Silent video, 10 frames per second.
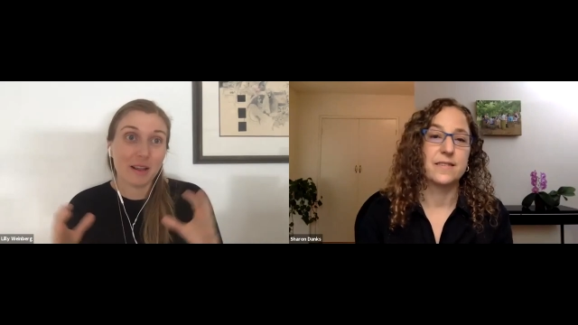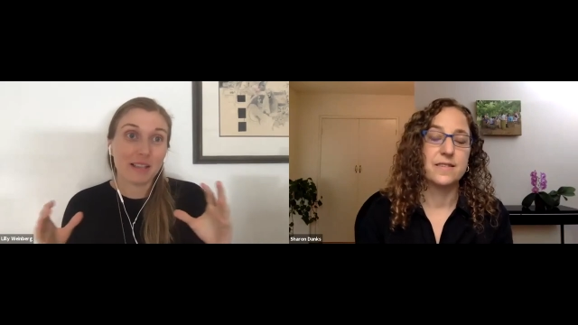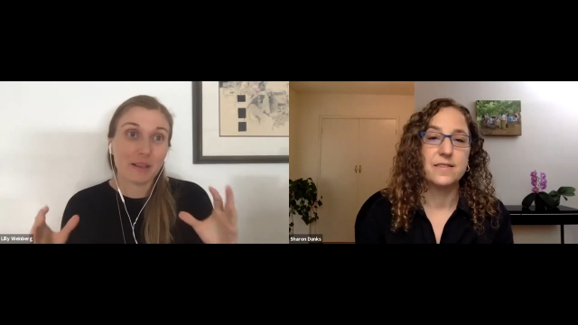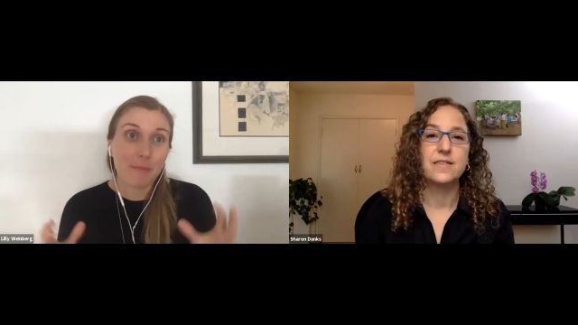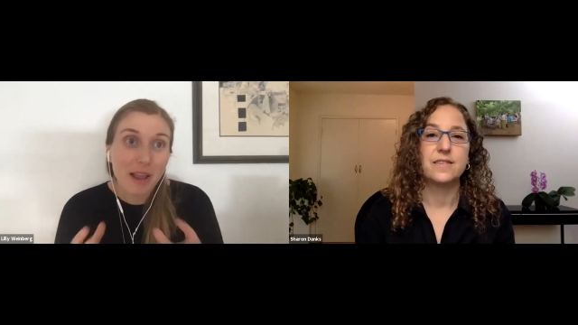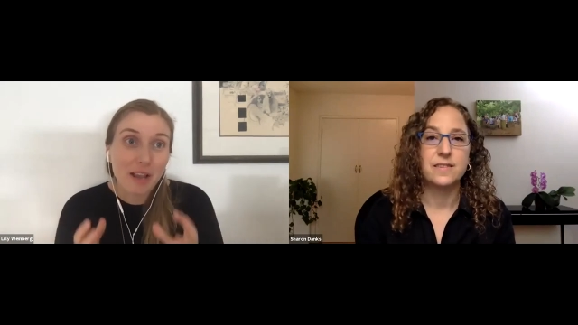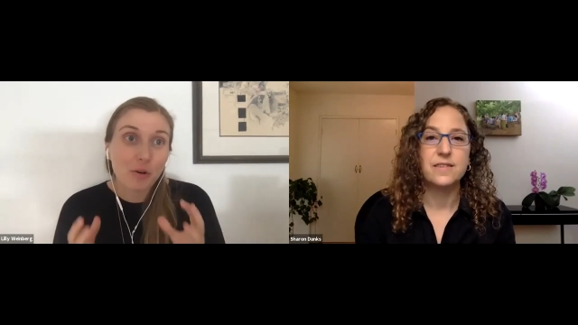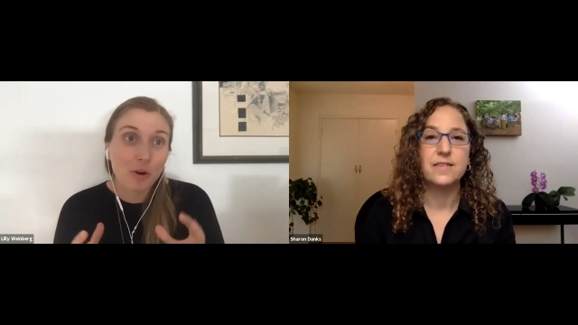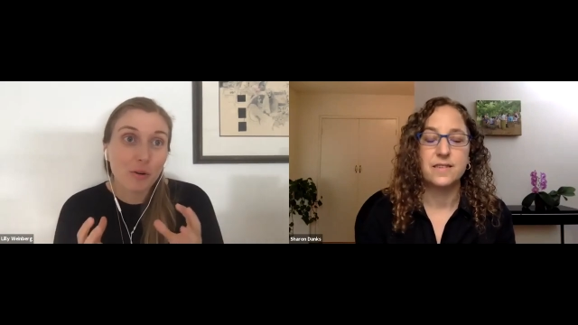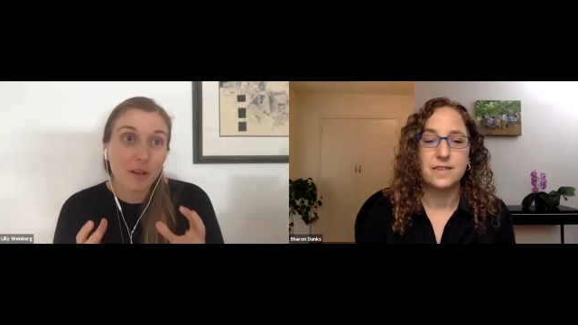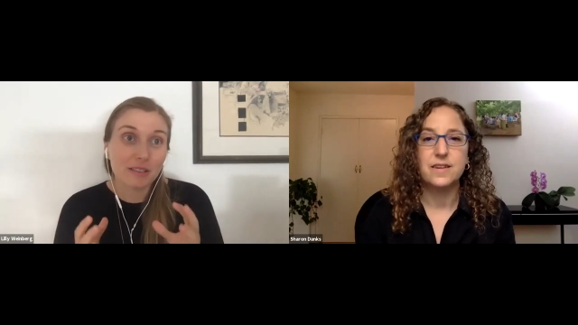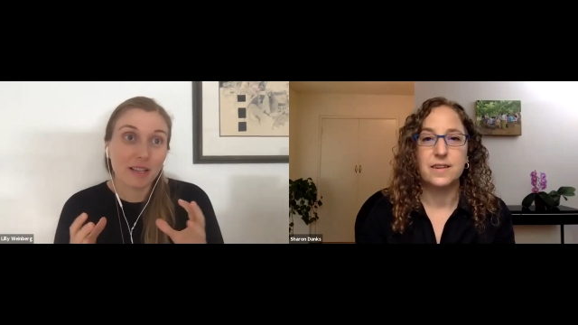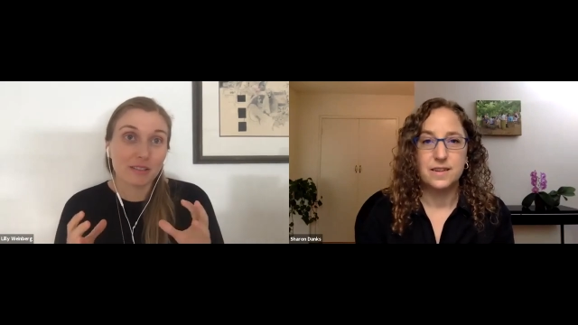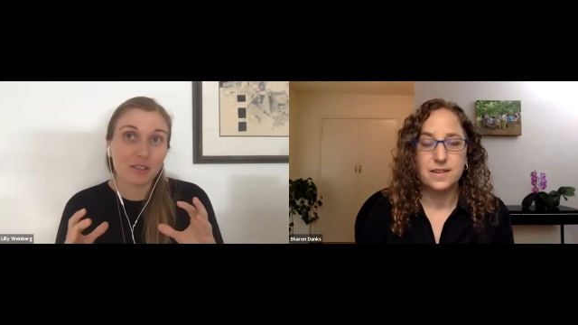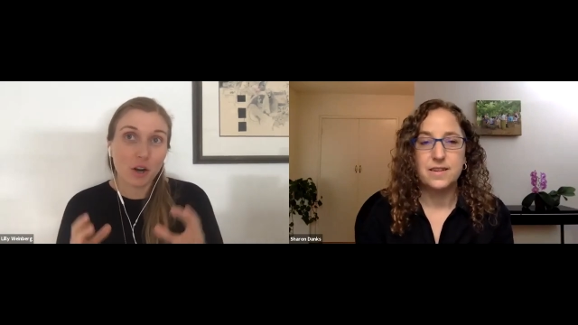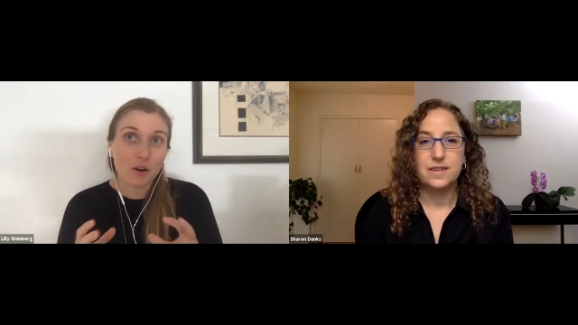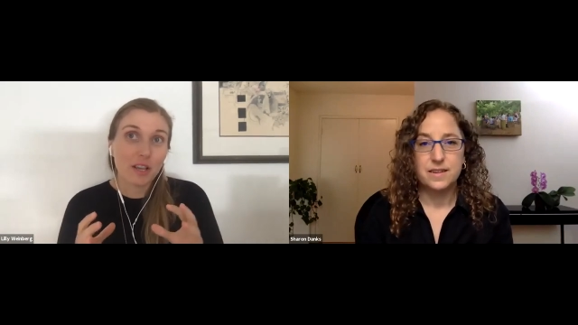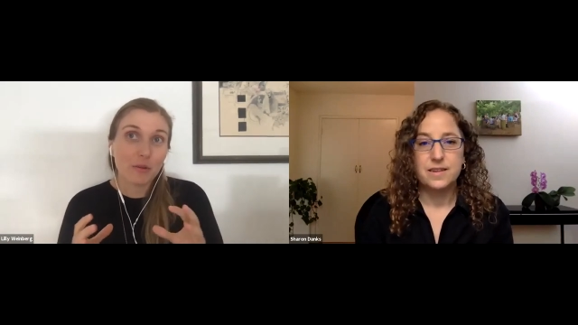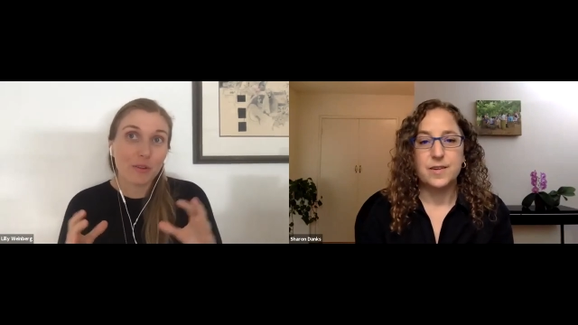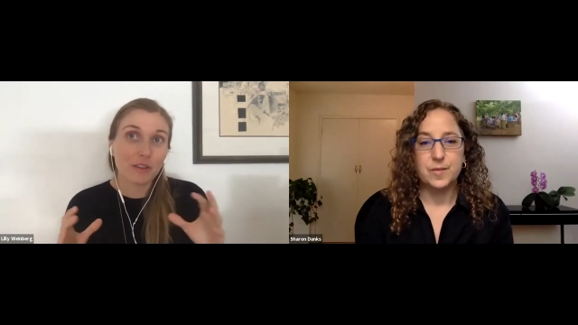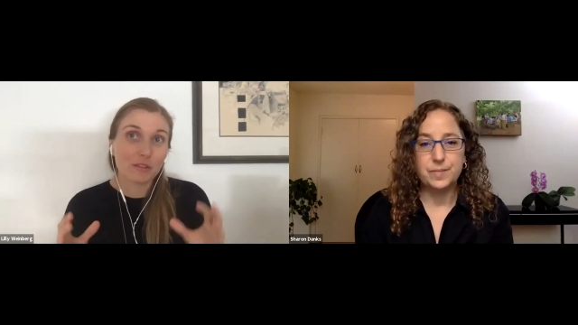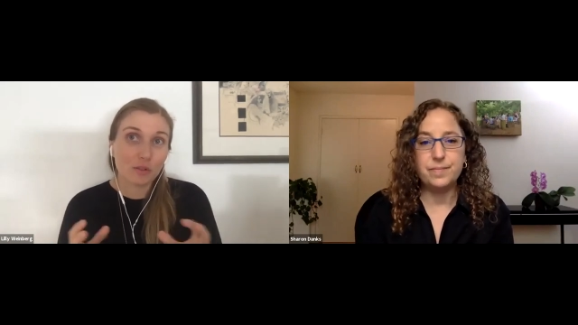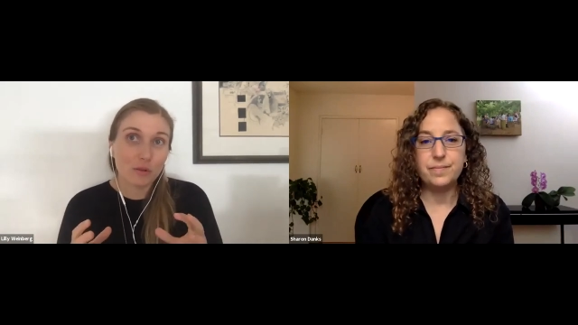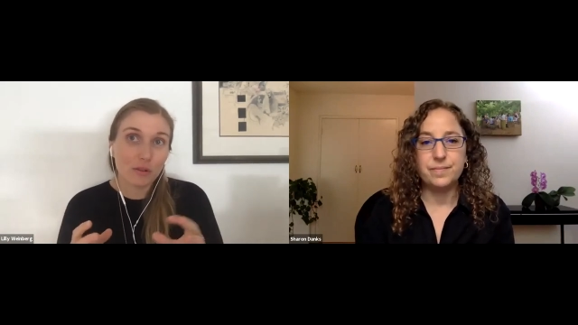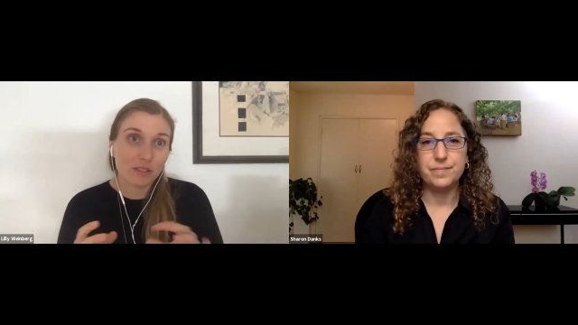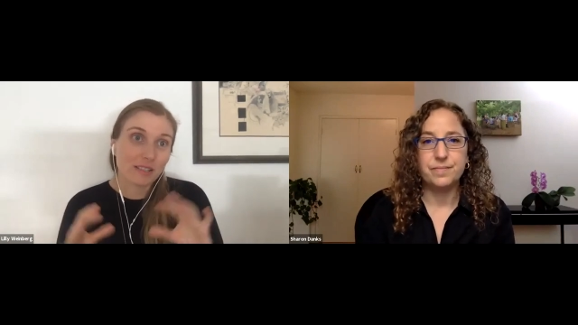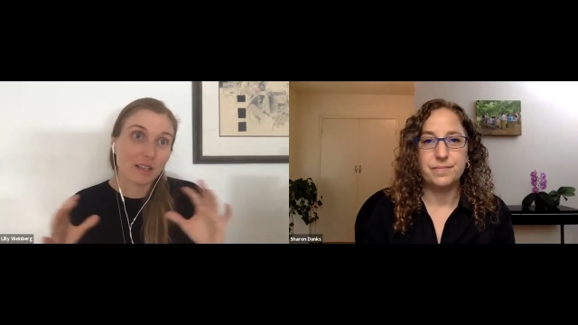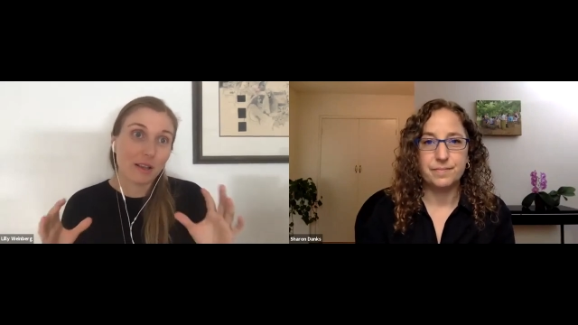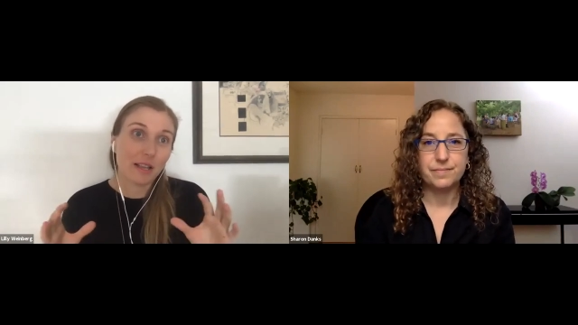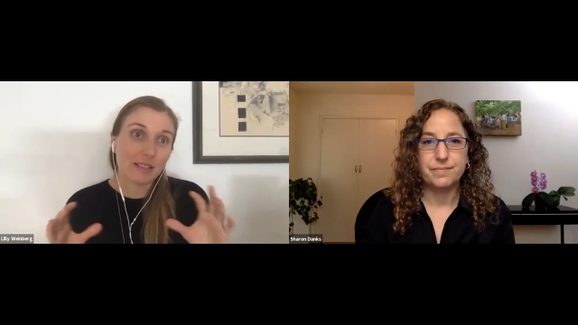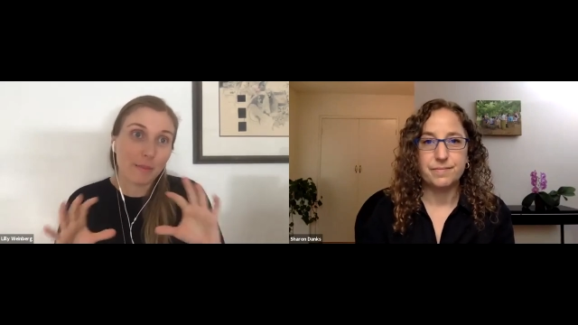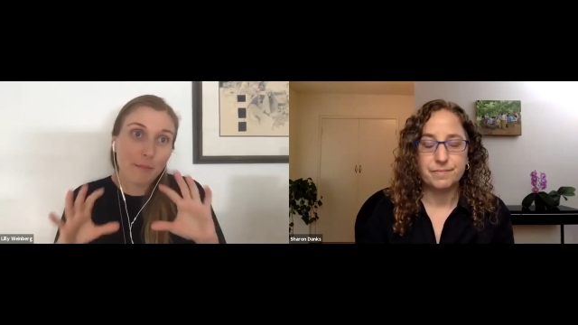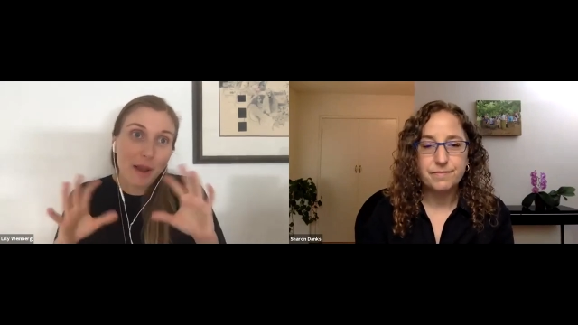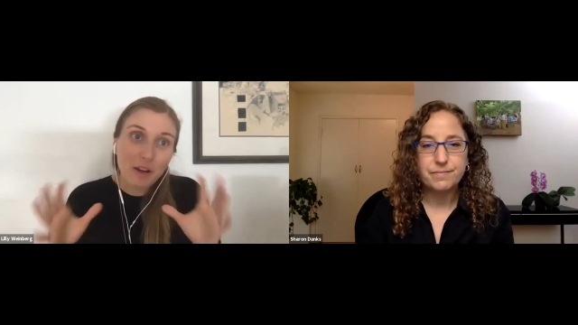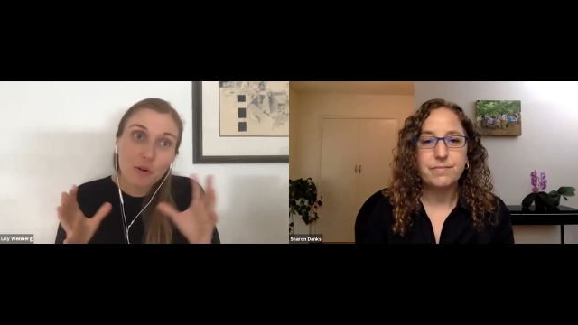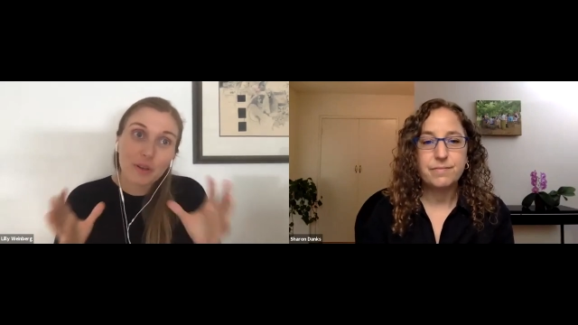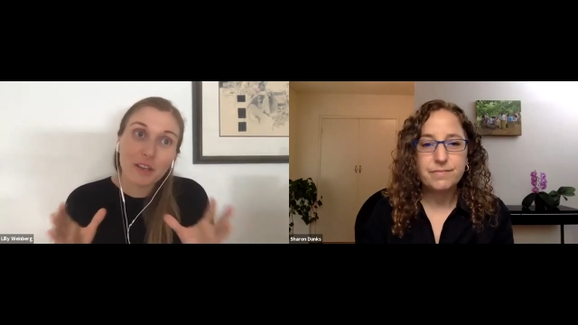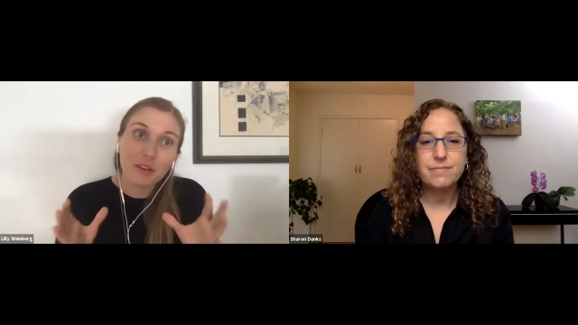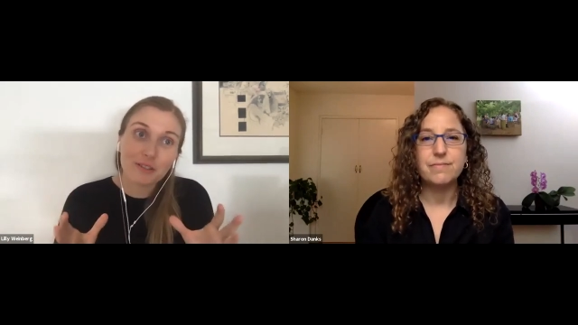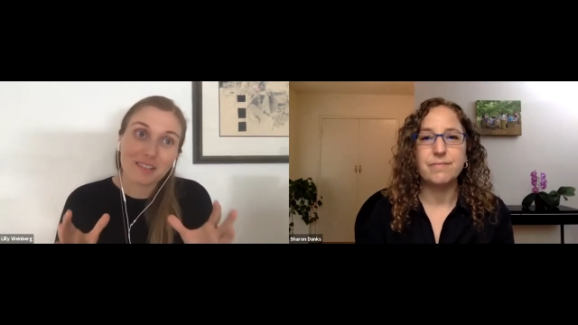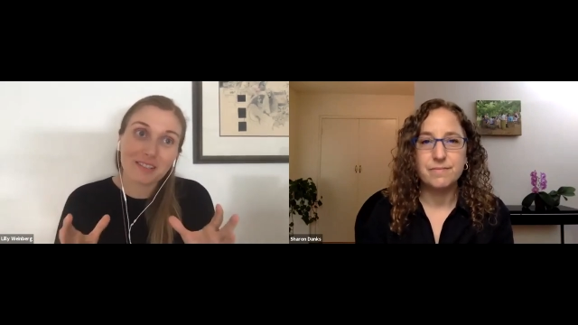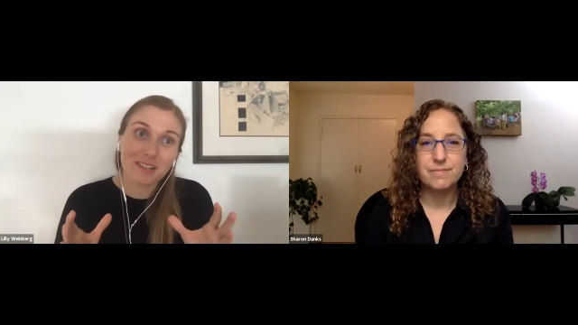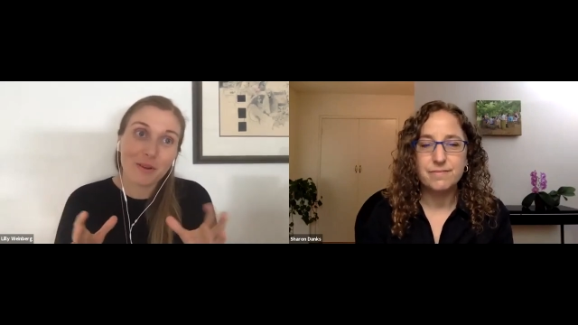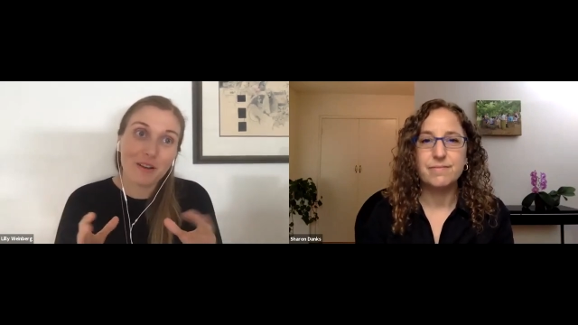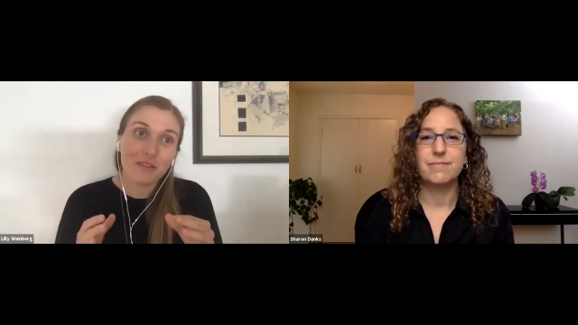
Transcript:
Speaker 1: it's a micro, it's, it's starting with the schools and it's a, it's a micro ecosystem of,